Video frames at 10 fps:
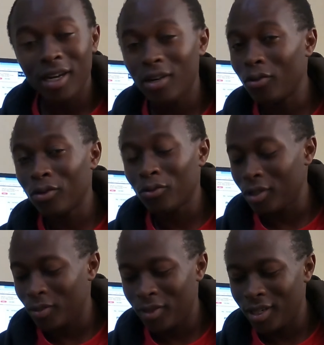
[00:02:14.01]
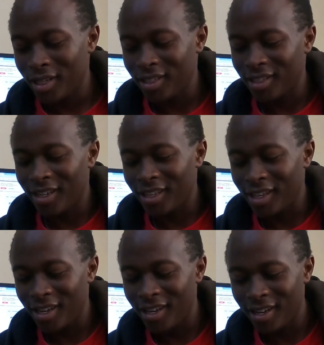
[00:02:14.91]
don't want to experience that.
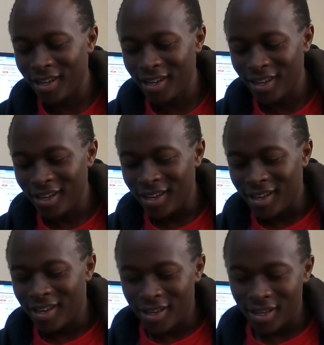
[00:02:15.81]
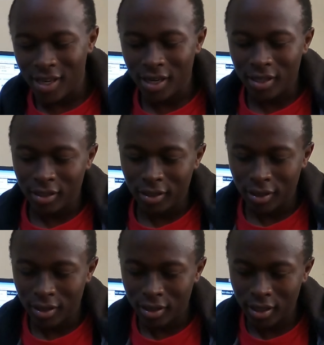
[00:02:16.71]
Yeah,
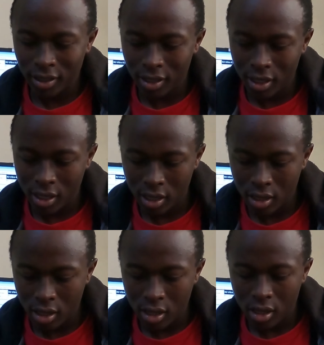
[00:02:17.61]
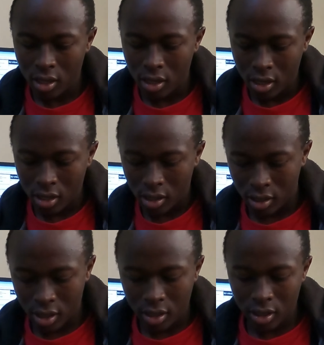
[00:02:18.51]
let's
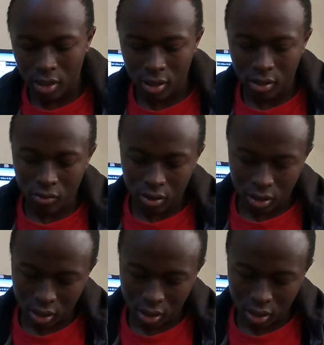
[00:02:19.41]
take these out.